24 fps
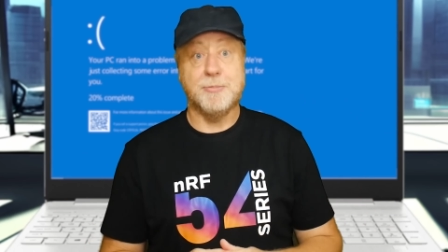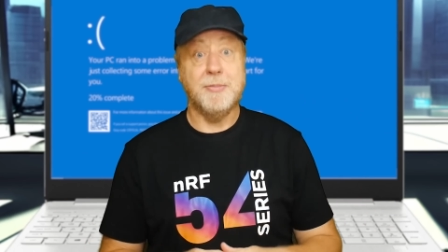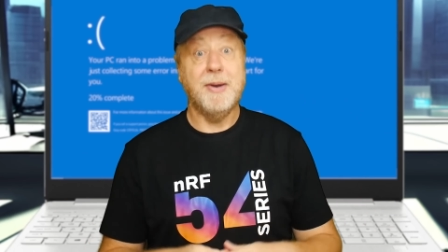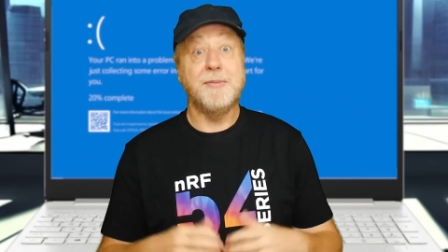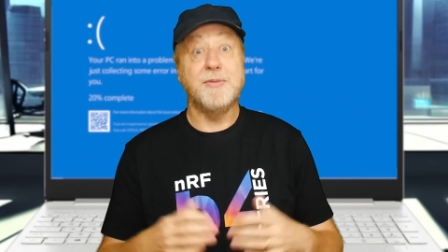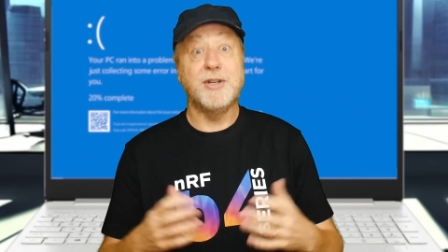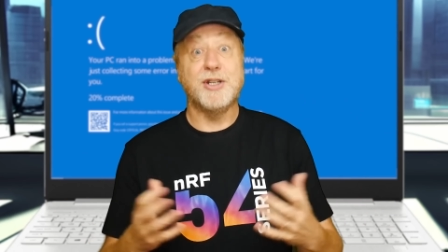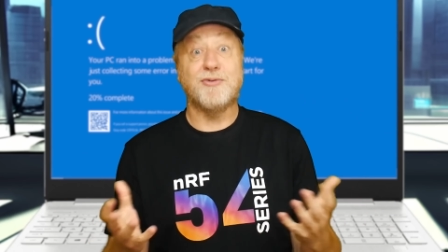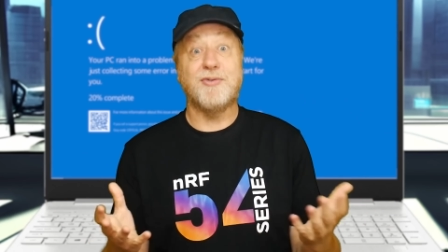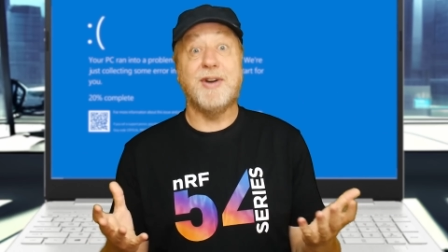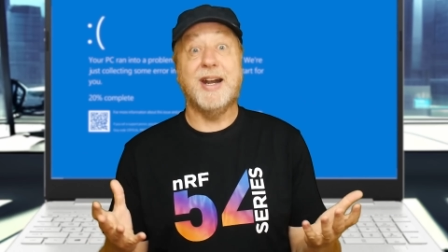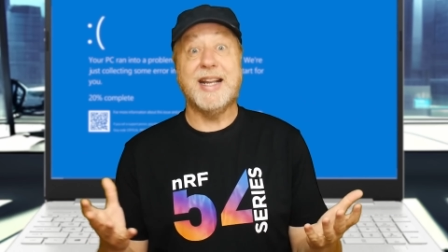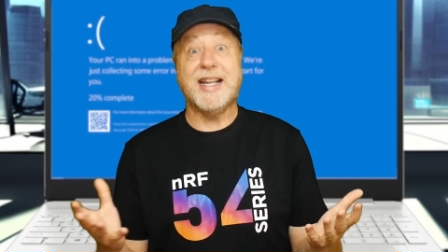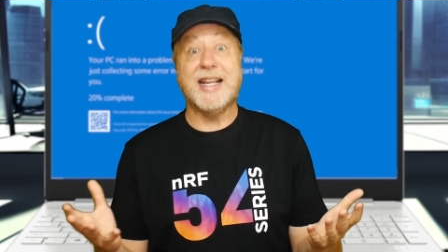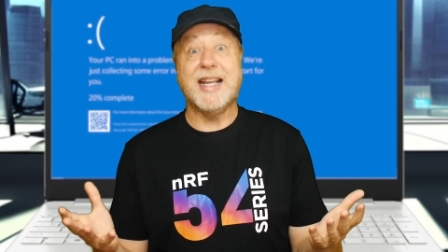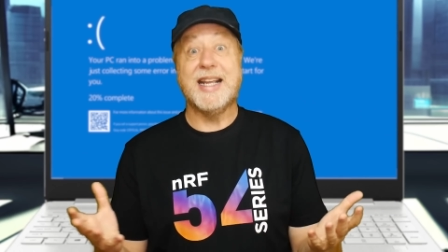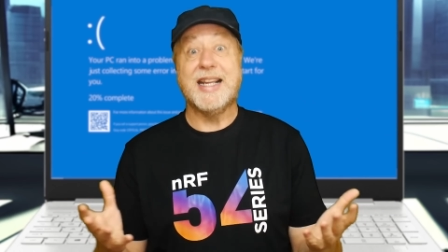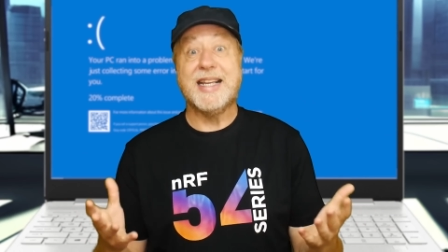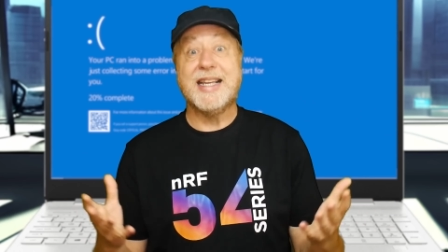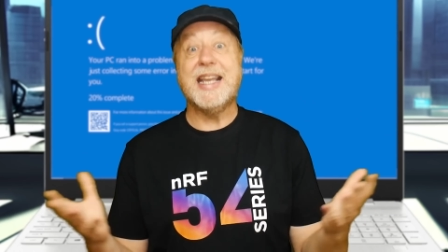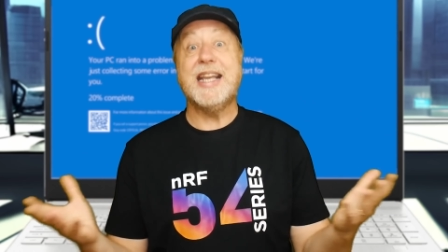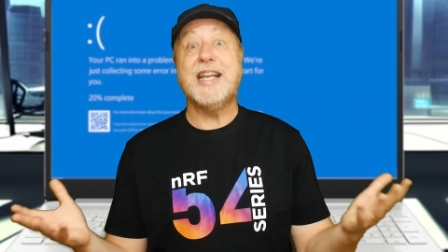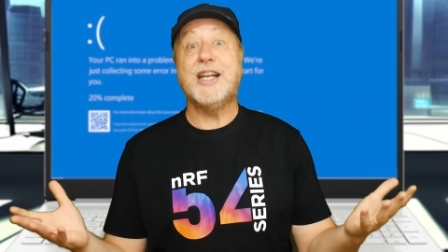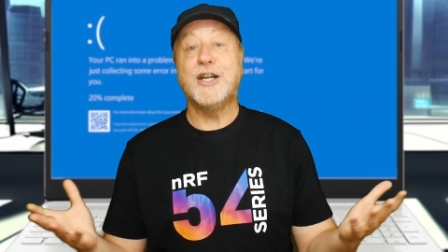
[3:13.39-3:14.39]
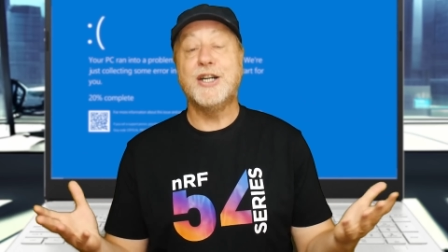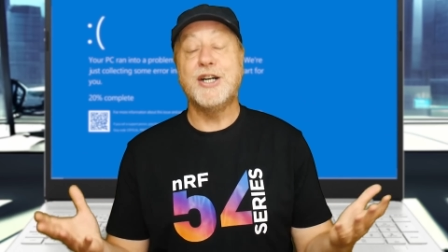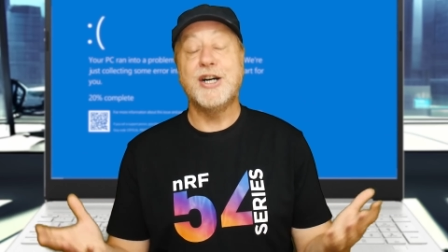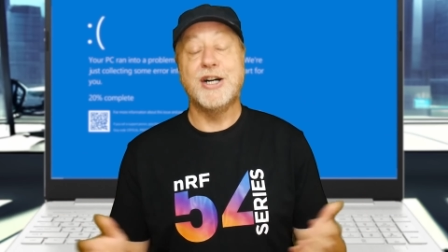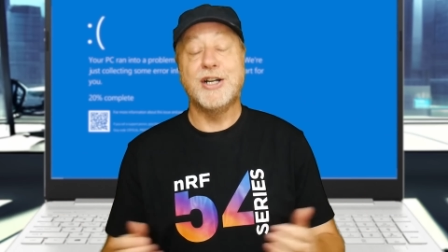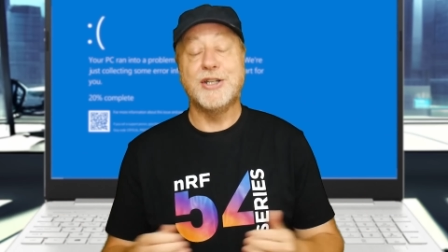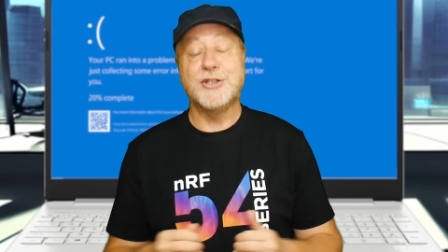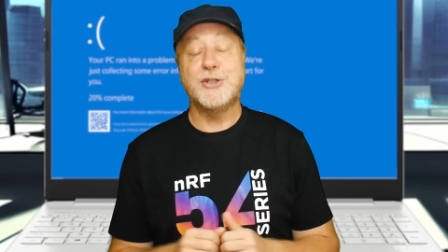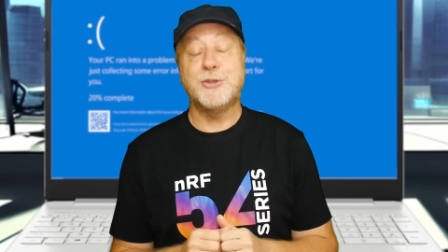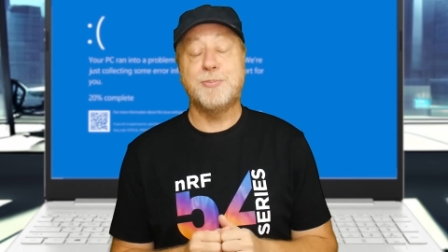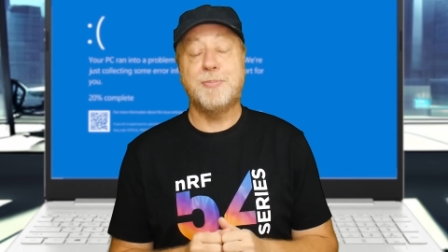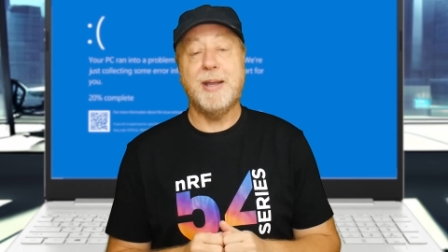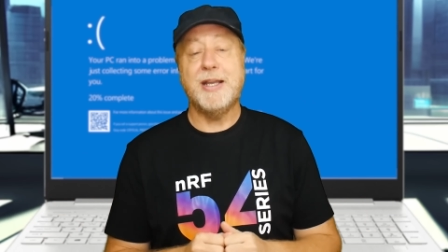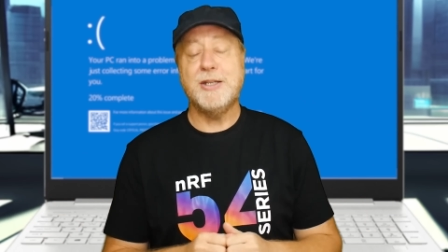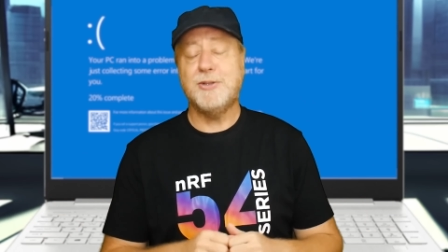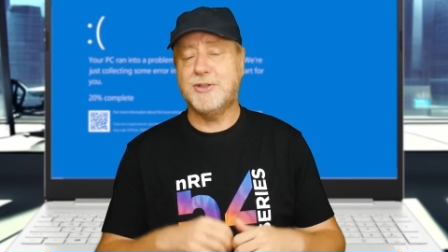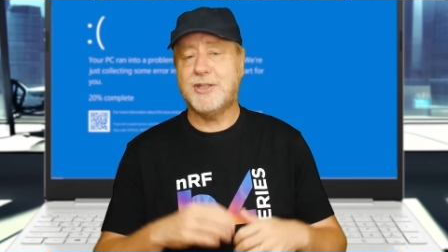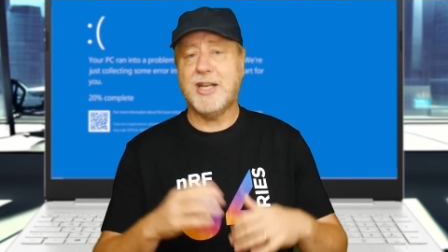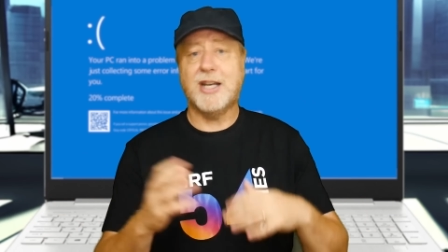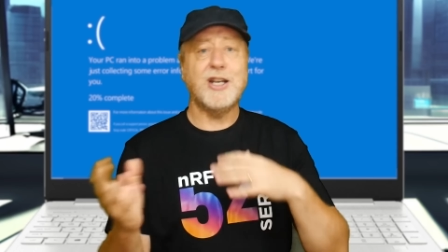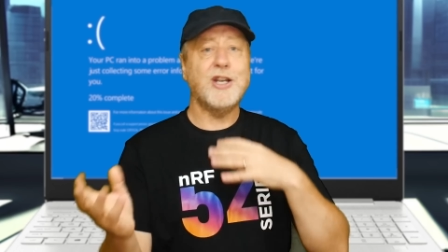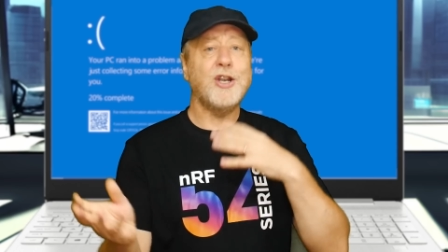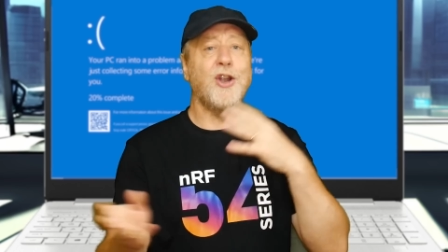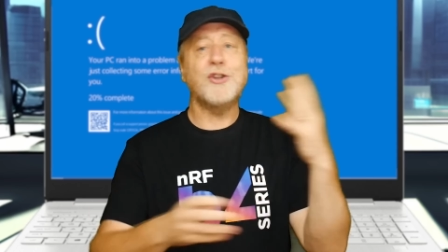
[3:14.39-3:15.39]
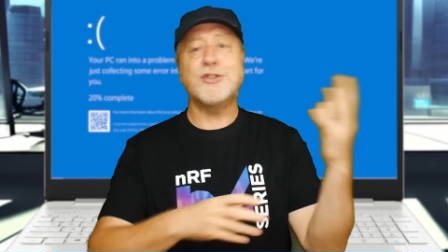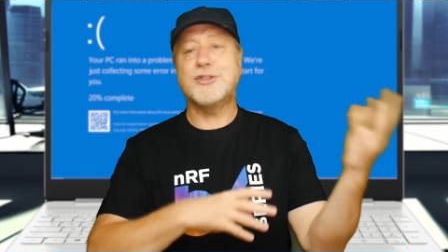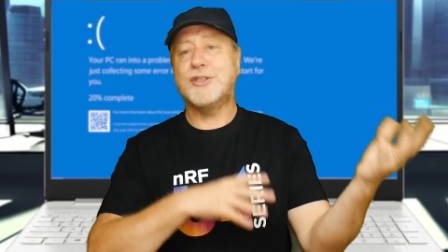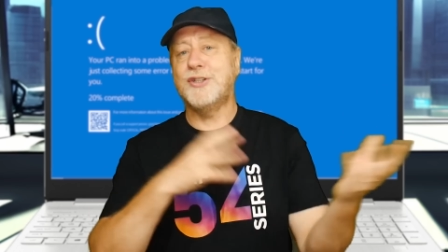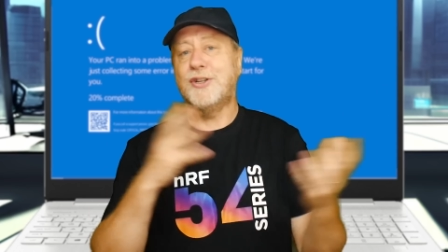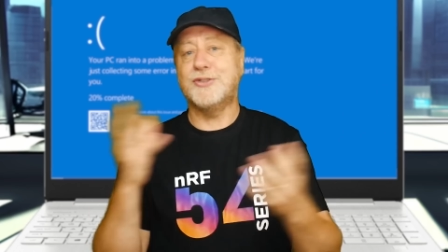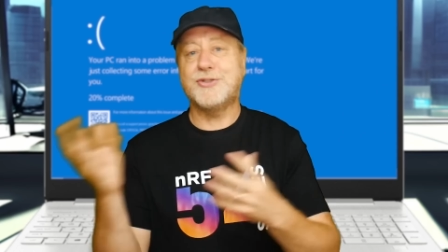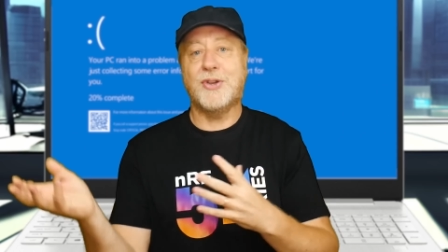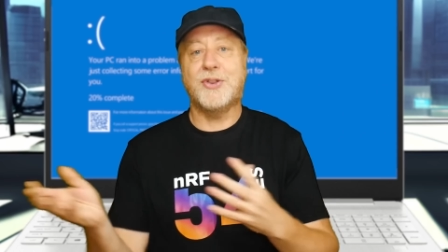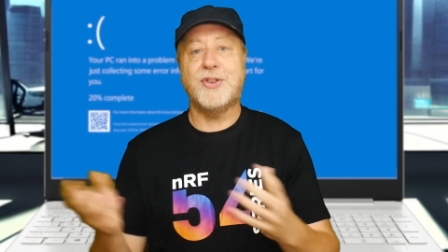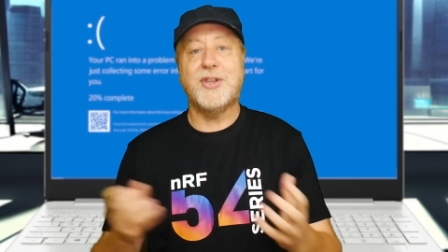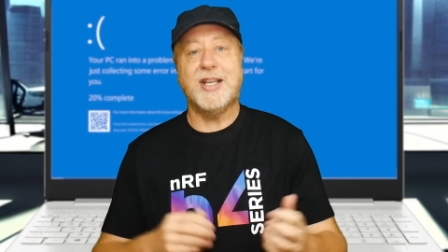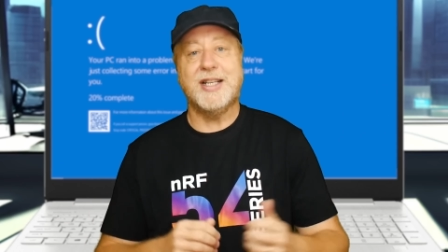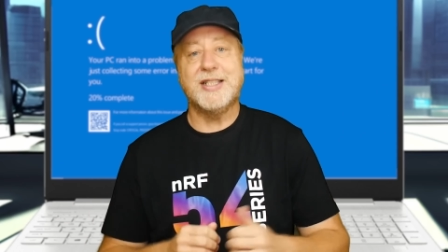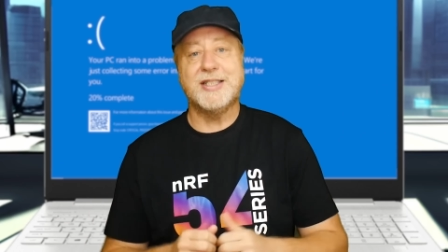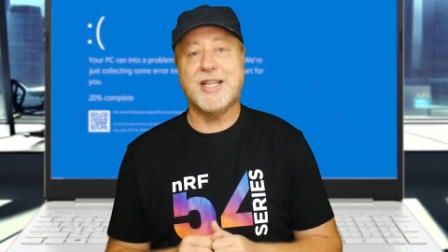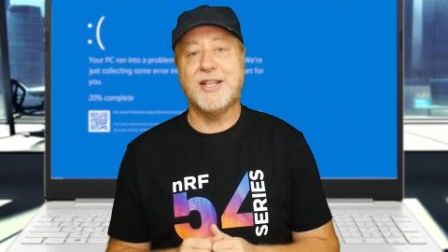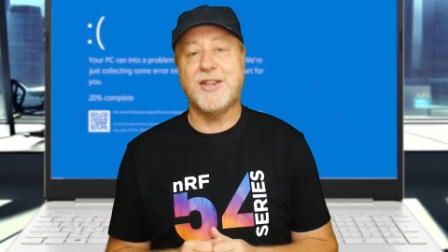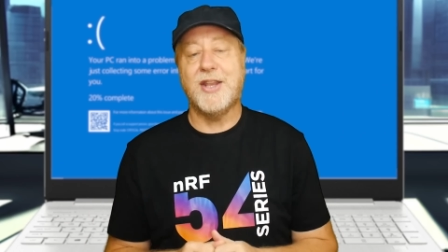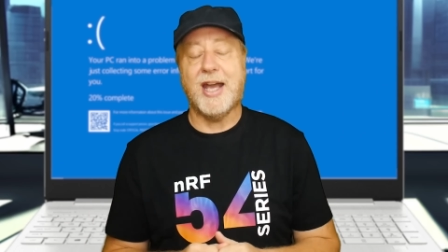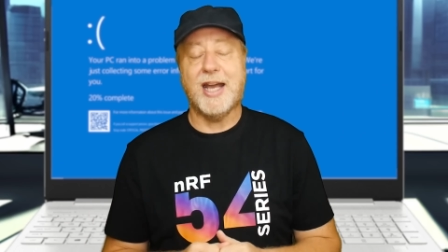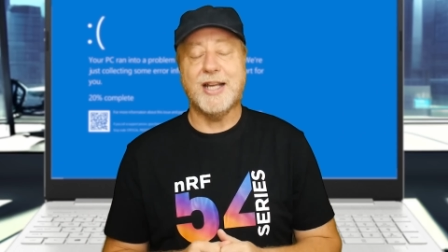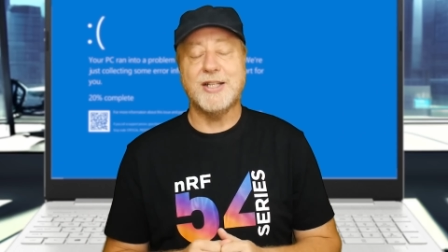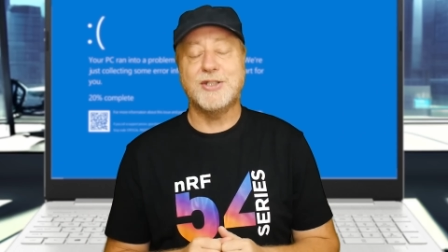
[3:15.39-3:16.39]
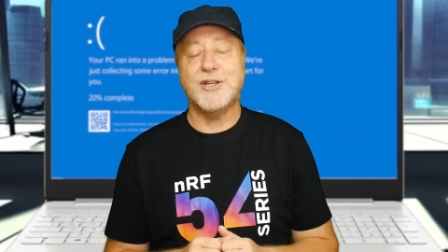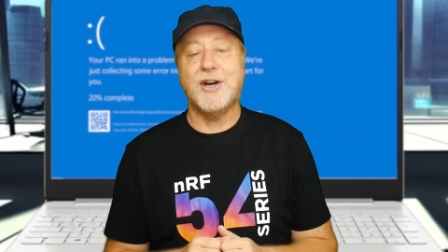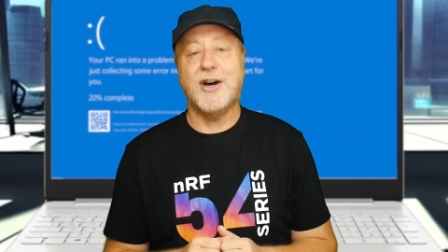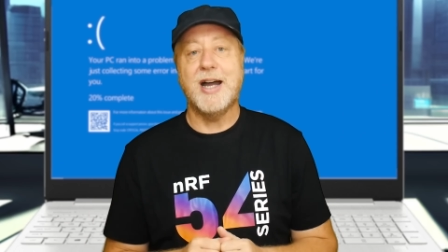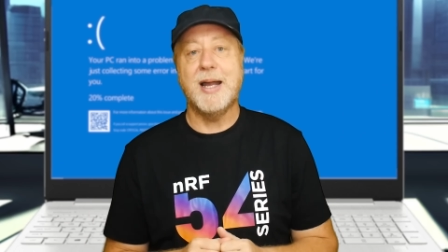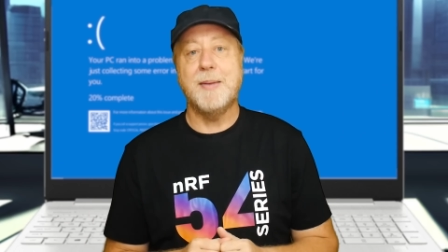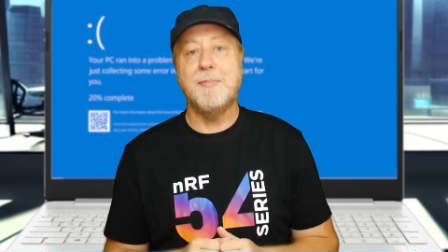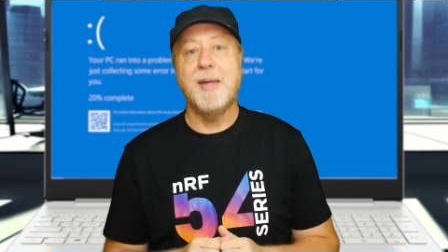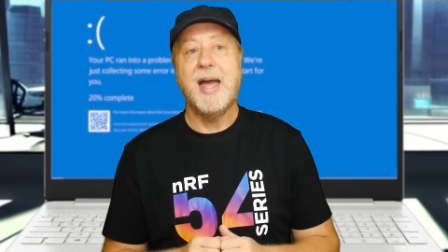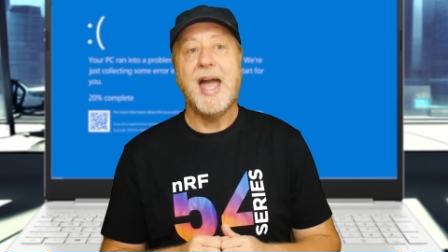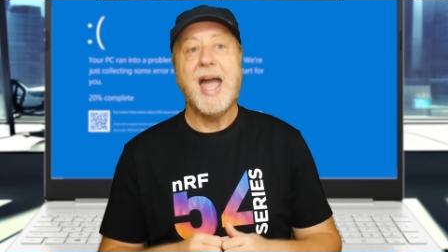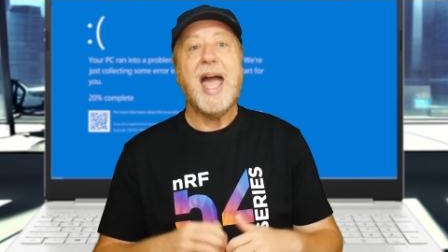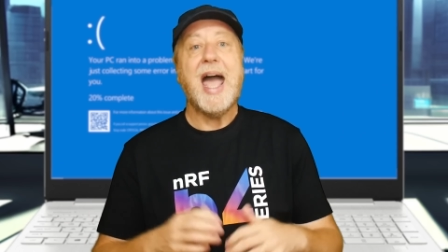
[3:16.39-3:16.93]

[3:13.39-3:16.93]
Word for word: Remember, it's running in gigahertz speeds. It's done lots and lots of things in that time,